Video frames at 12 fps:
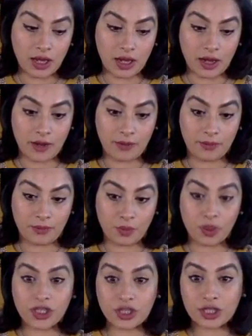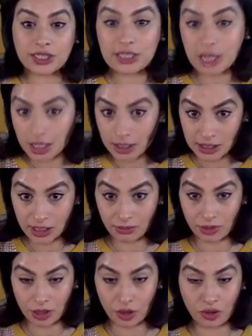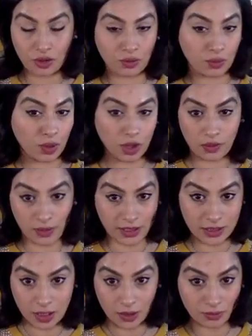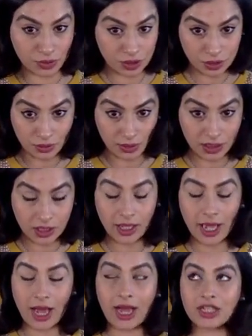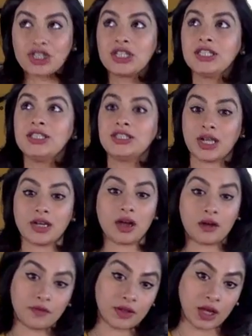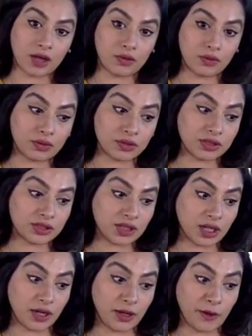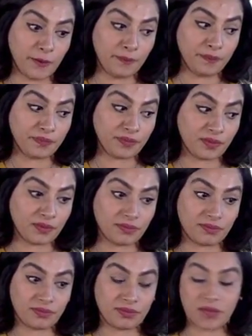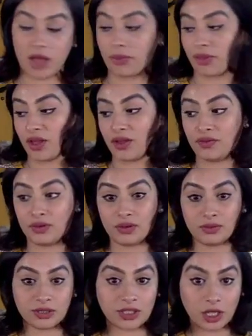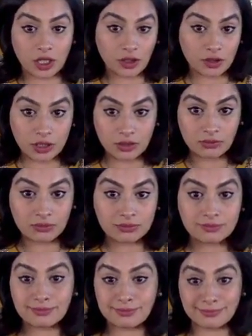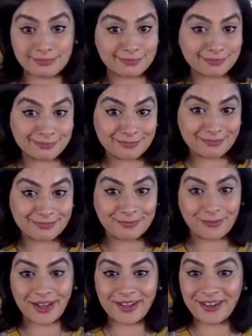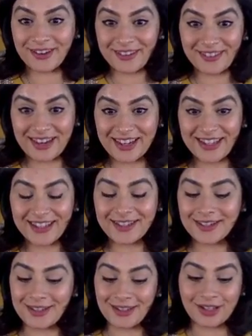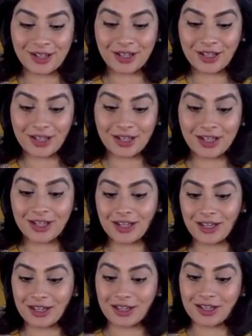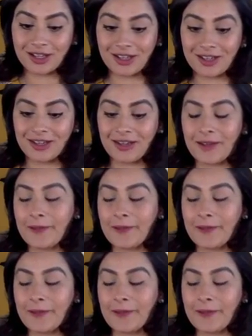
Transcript: wanting to study something new, what a great time to do it. Like, actually sign up for that course. I'm 34, I'm still at uni. Why not, right? Learn.